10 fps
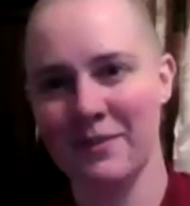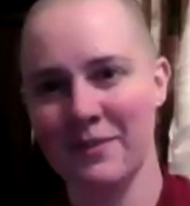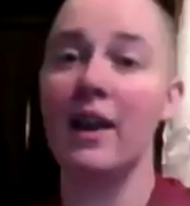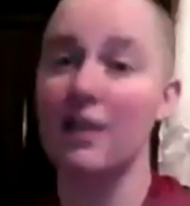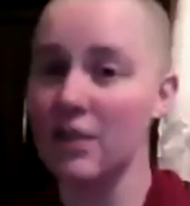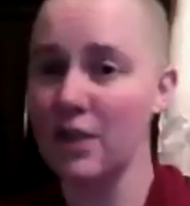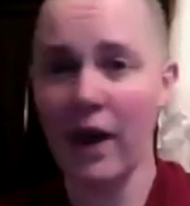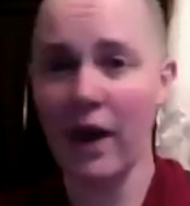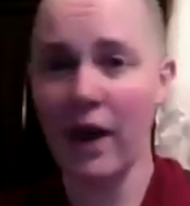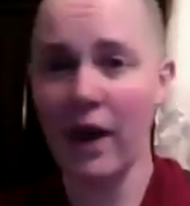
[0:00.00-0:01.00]
and also
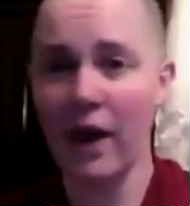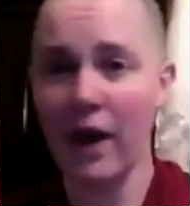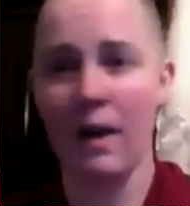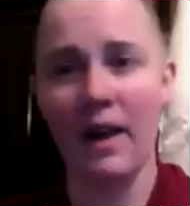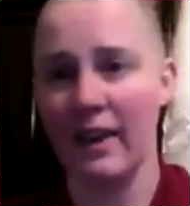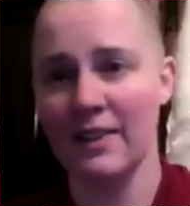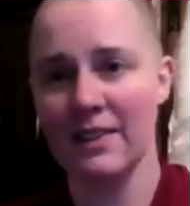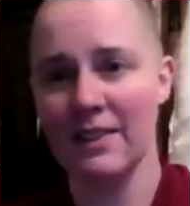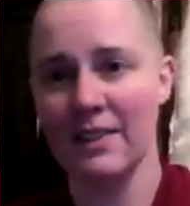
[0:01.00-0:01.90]
how to find the mind.